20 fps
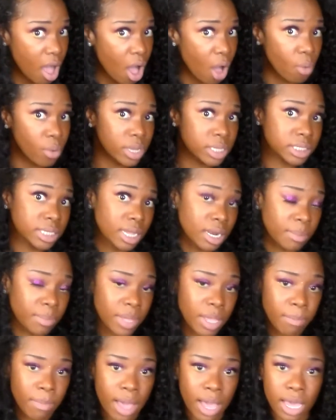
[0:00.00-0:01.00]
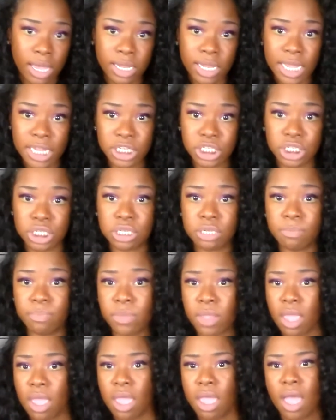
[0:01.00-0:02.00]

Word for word: always going to be in my collection.